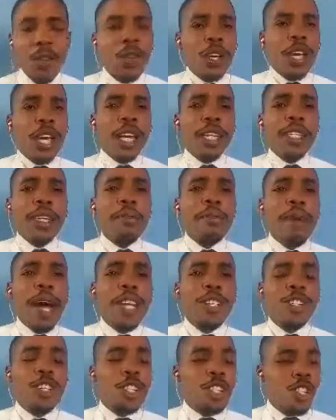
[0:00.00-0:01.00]
You can
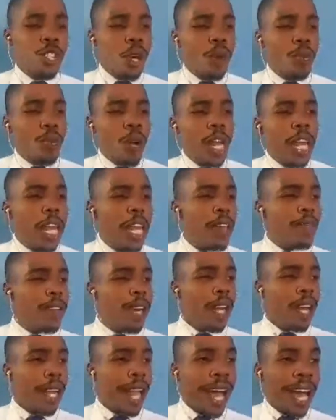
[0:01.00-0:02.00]
imagine someone
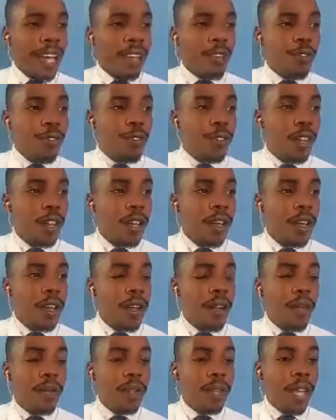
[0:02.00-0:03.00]
living life
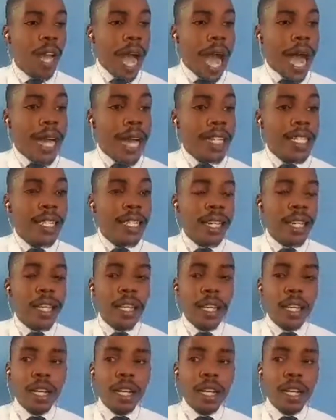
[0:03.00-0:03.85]
and